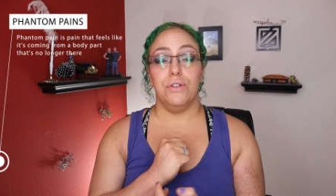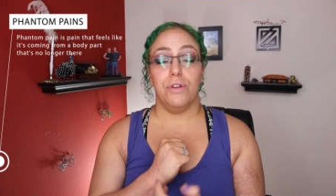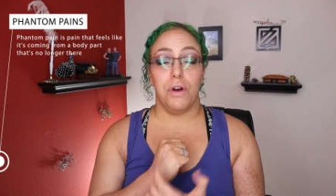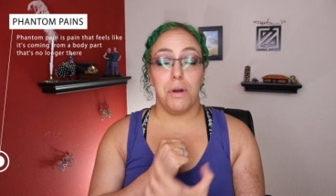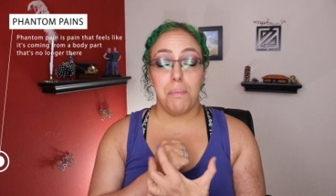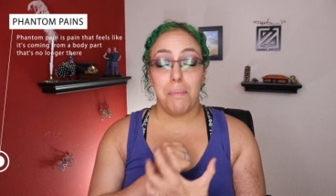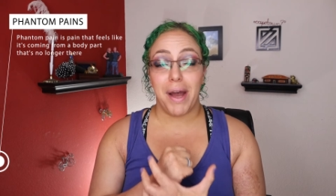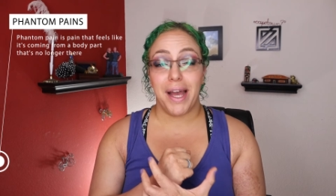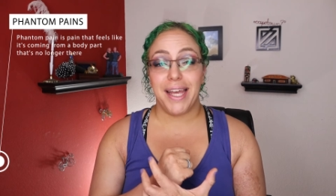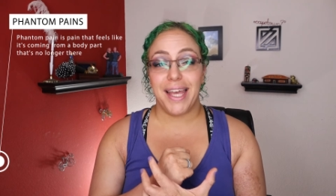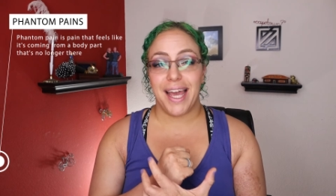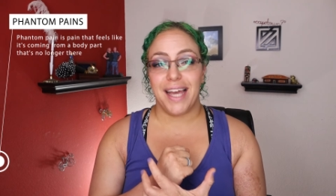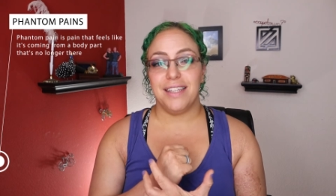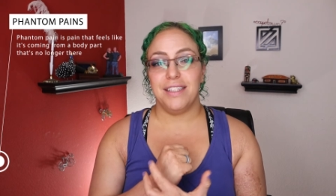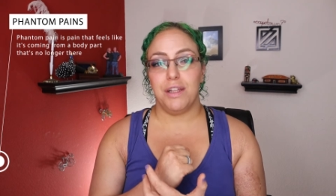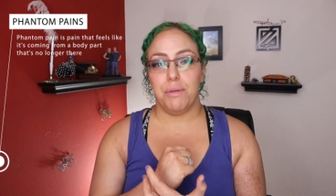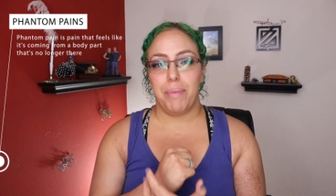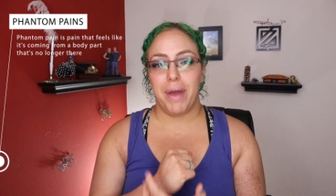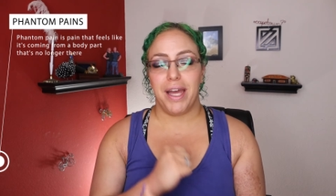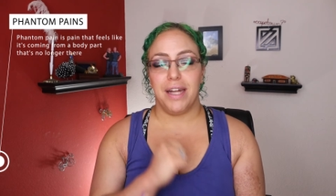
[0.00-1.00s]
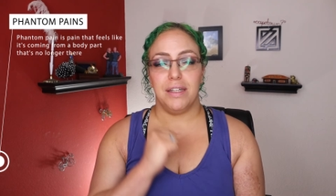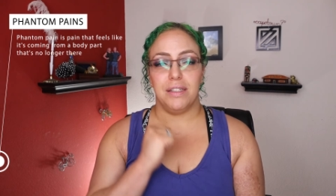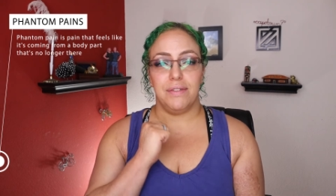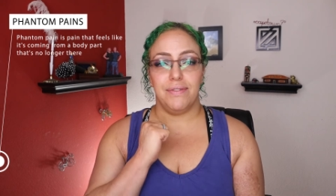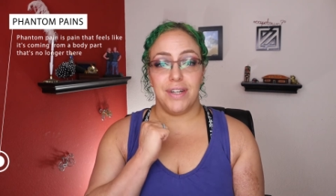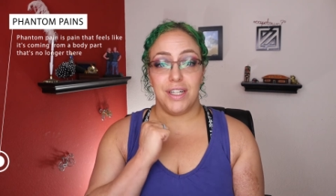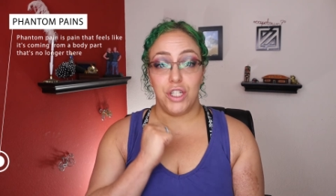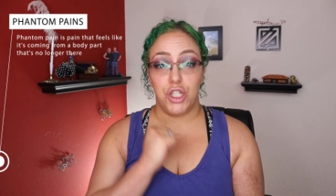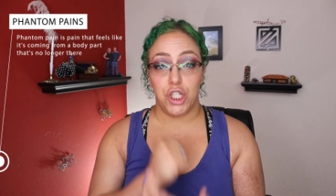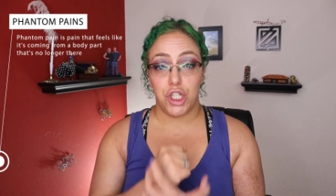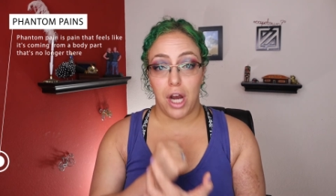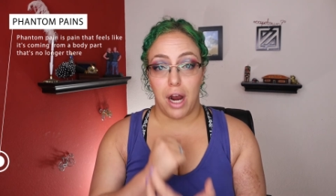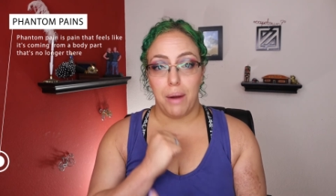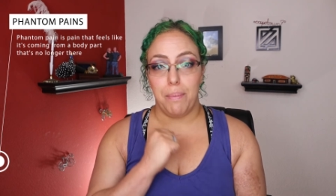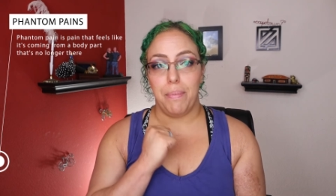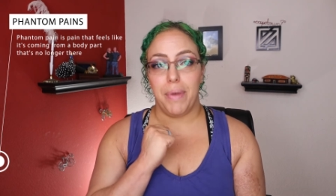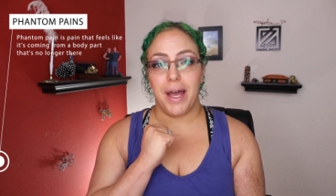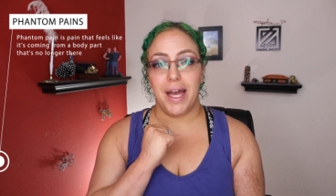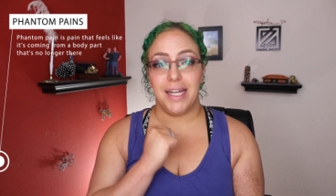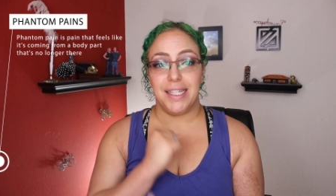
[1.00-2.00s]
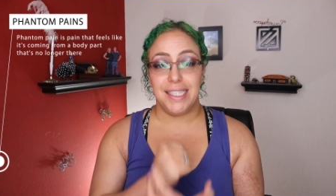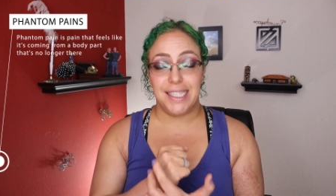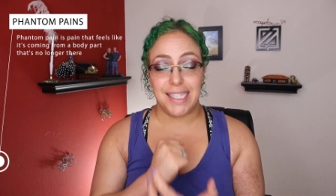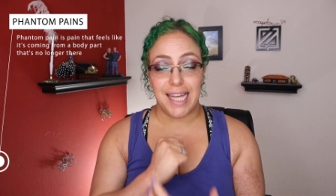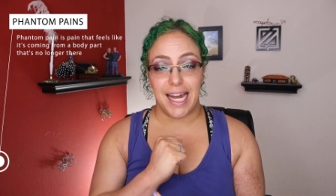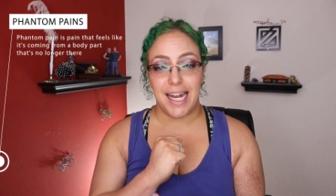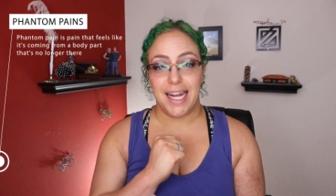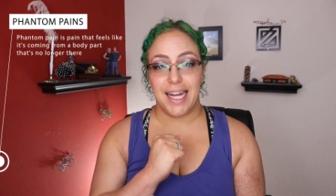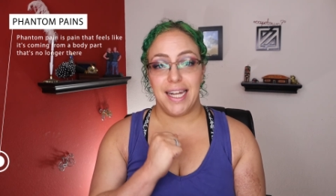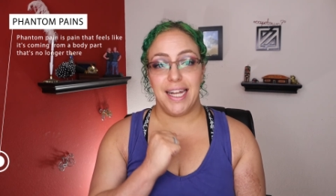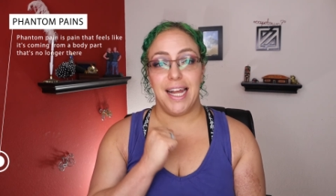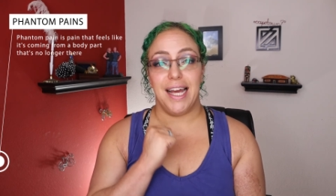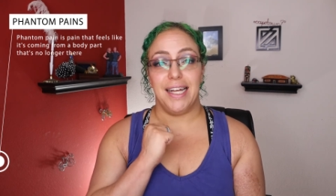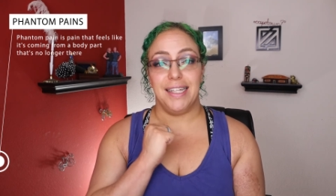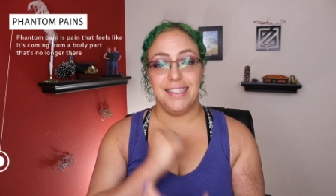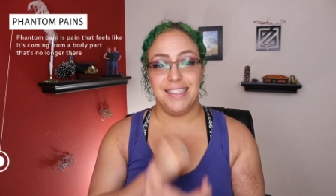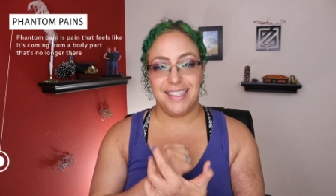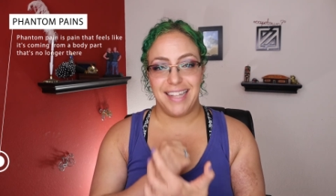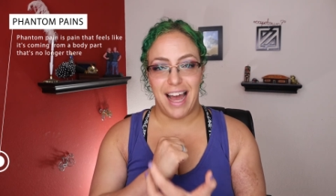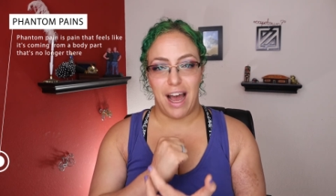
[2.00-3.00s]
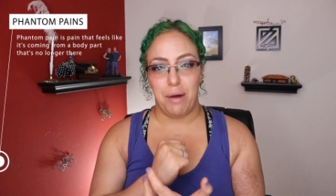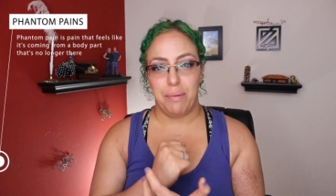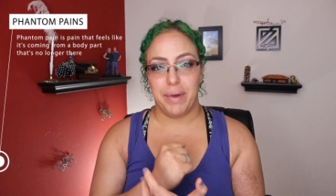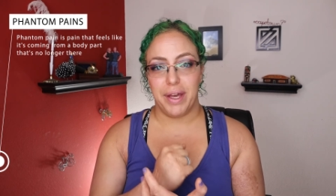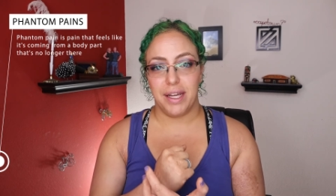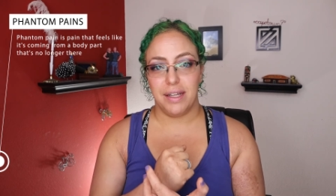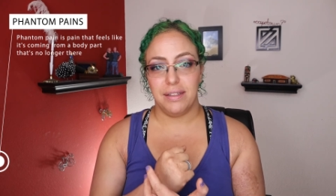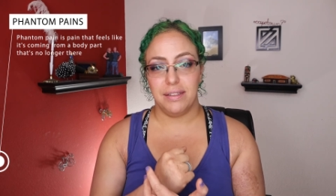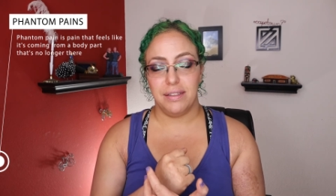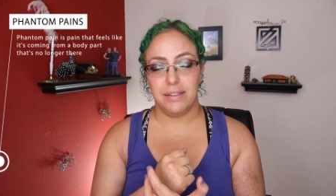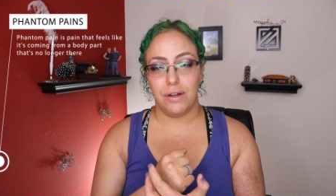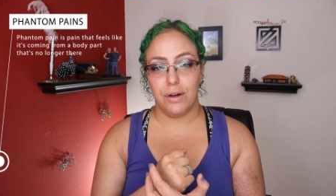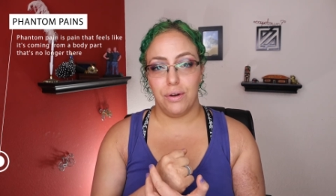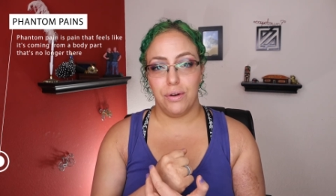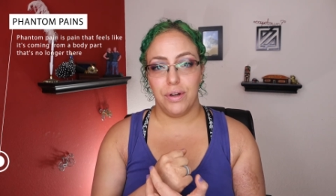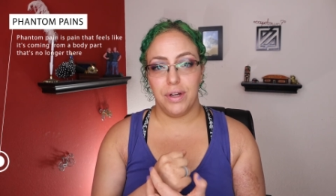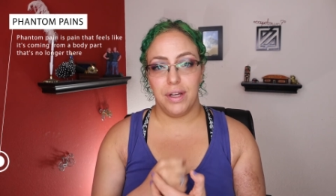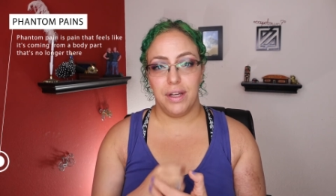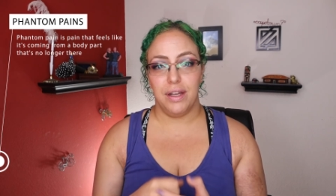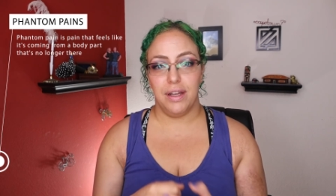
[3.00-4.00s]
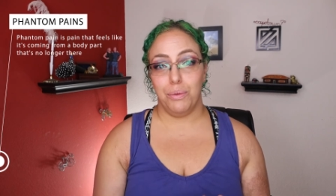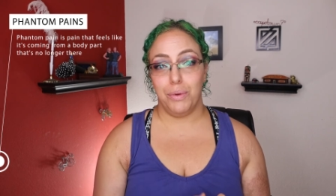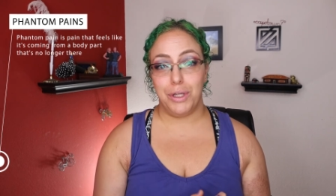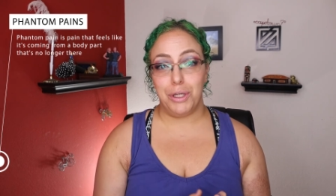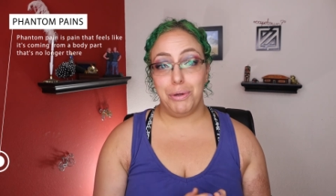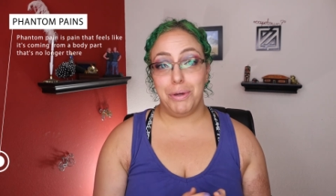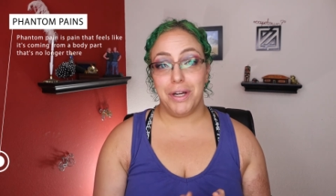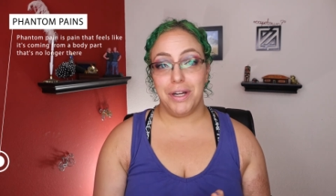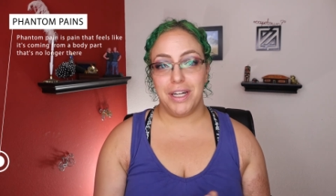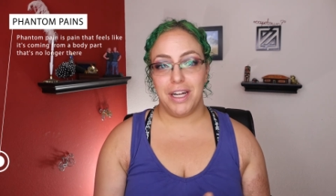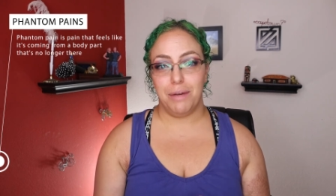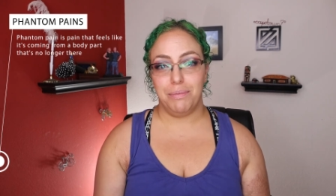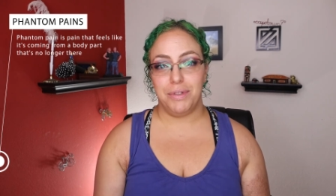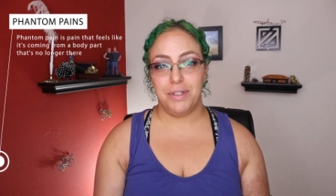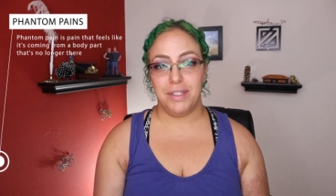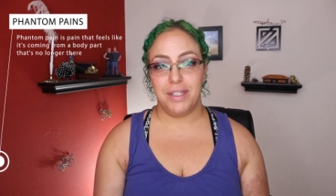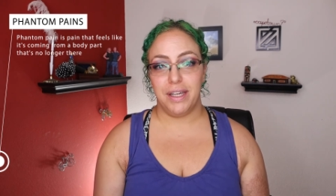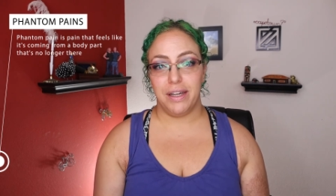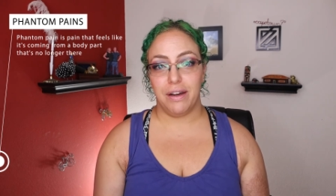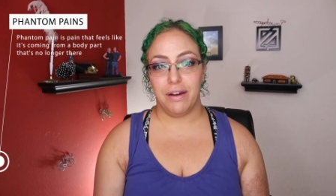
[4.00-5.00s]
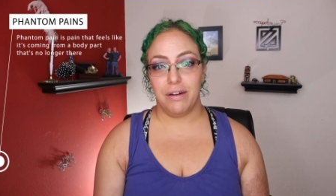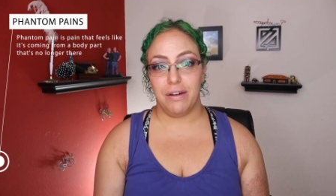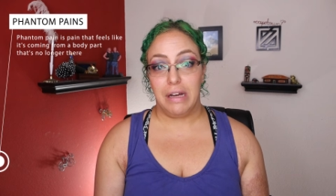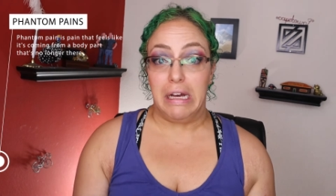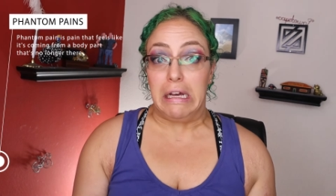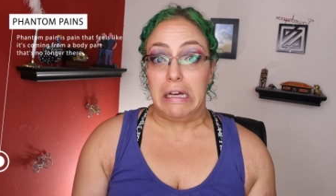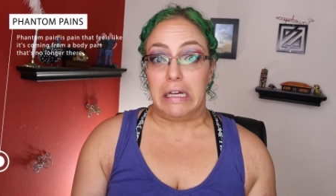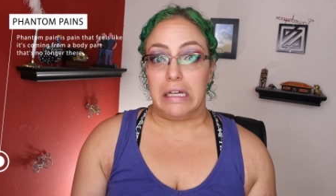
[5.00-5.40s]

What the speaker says: So in my case, the pain is very sharp and sudden and stabbing. So when you hear an amputee go,